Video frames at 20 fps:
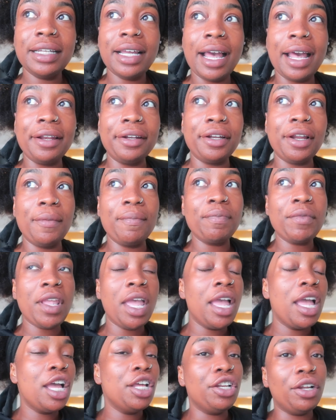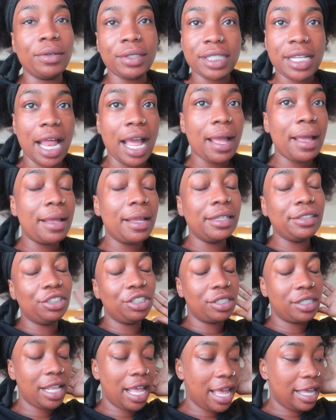I don't know. No, it's not.
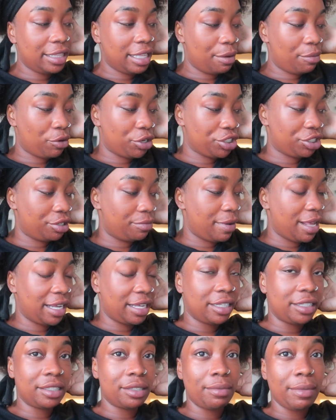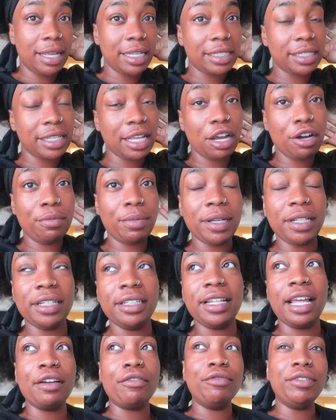just to add that moisture back into my scalp, and
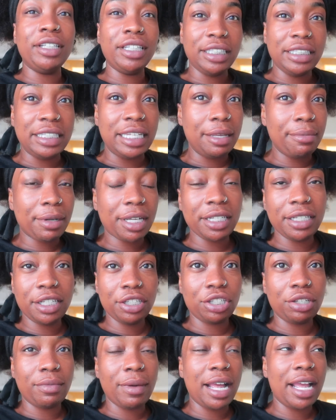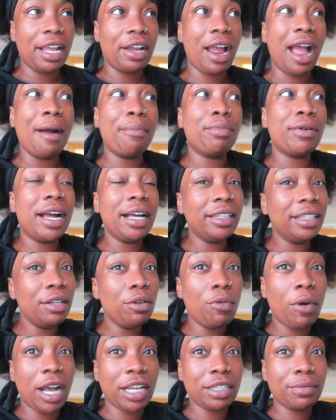then like really deep condition my hair. I probably
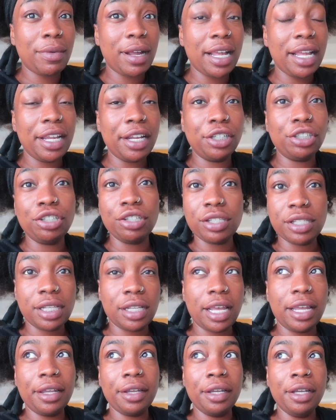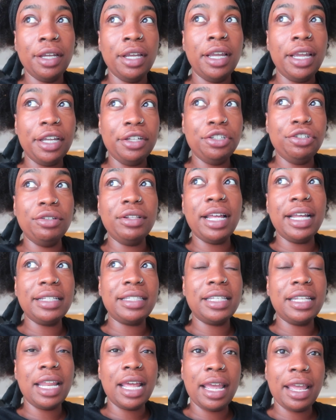wash my hair just like and do that
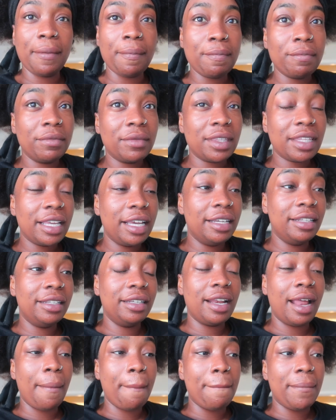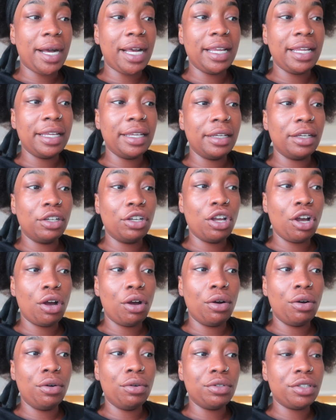today, and then I might
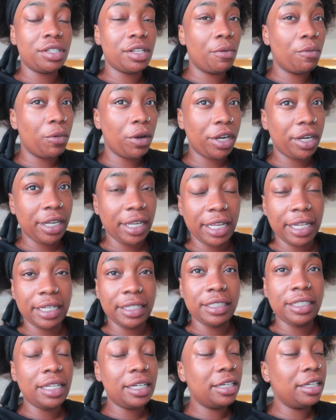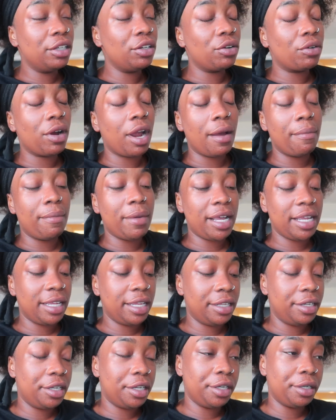go somewhere and get it done, or I might
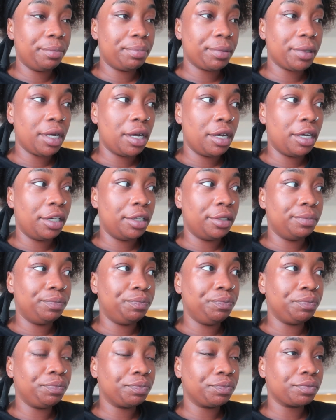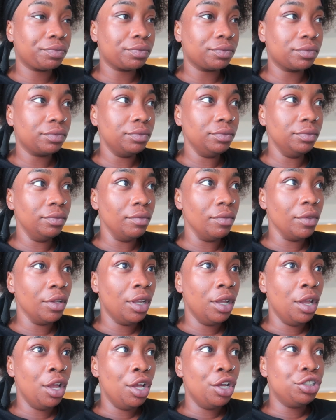end up um
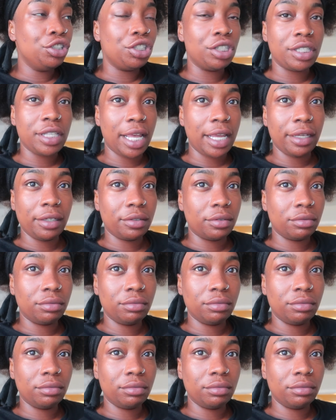just like